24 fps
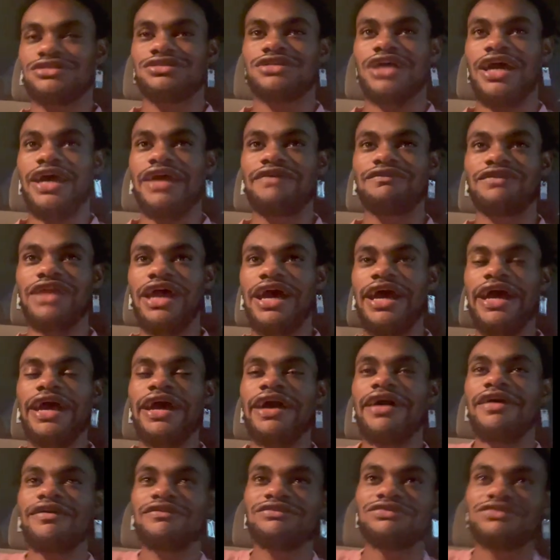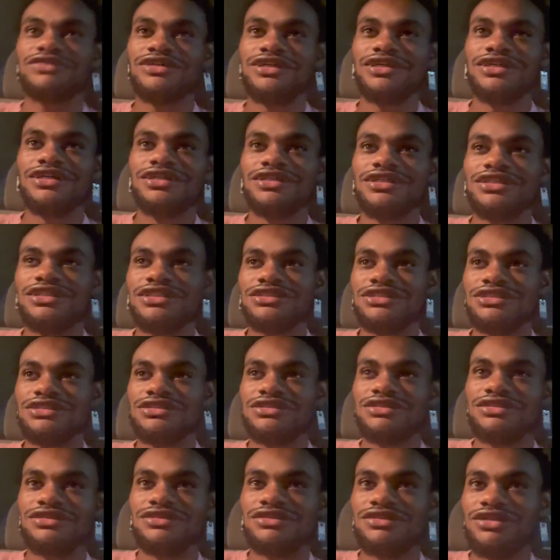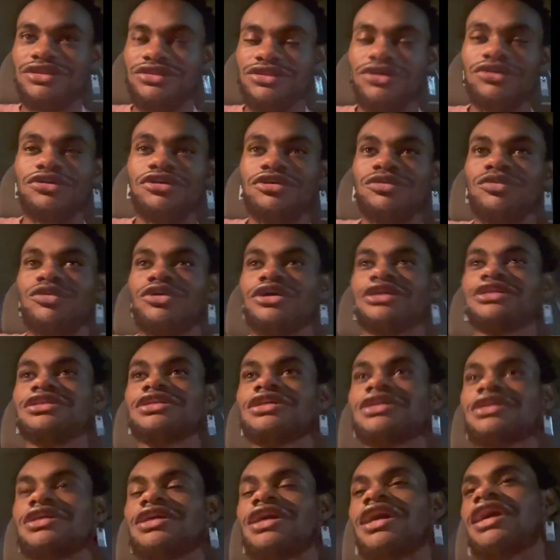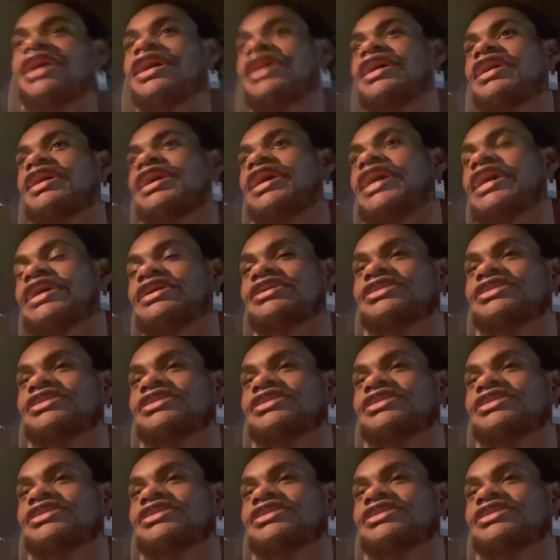even have the third one. Uh, I can